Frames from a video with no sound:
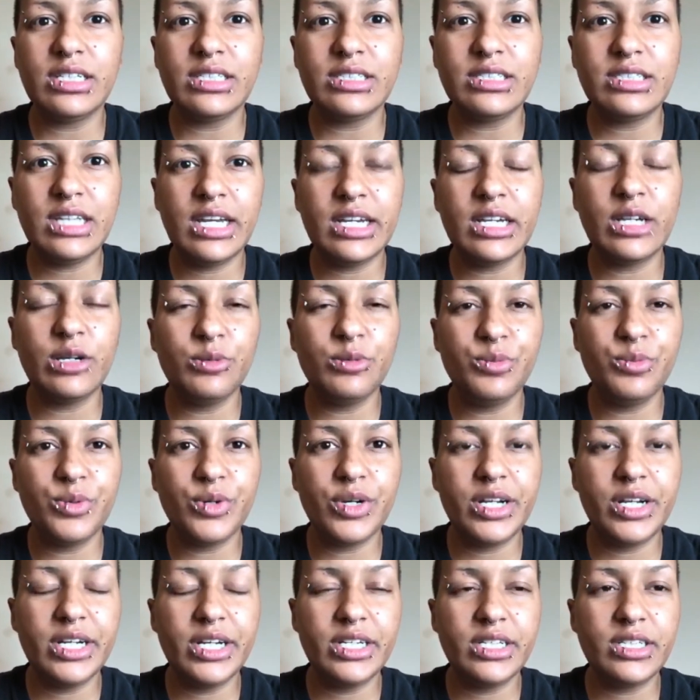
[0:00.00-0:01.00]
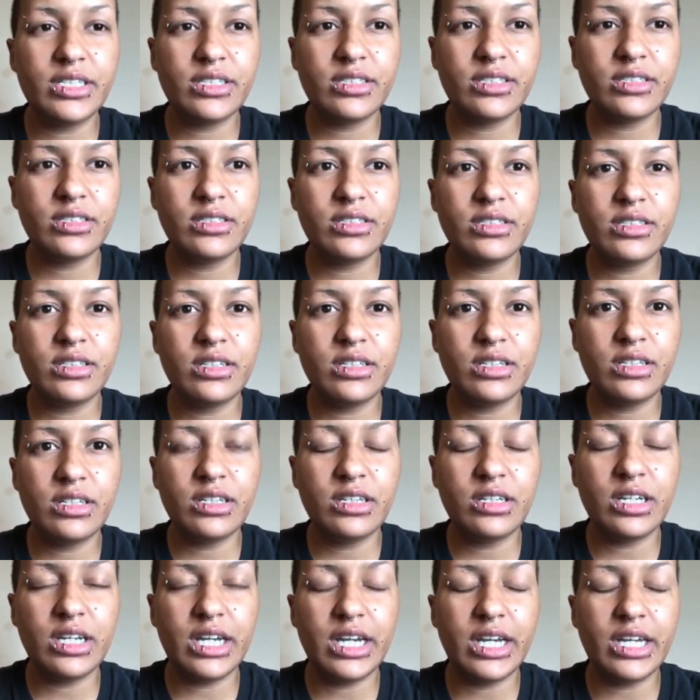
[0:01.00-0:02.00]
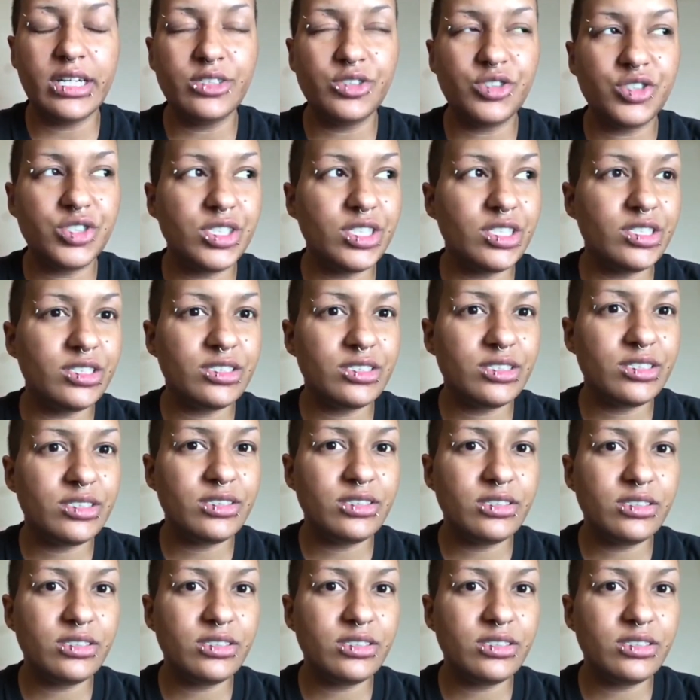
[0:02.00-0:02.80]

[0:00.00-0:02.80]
take a break and just,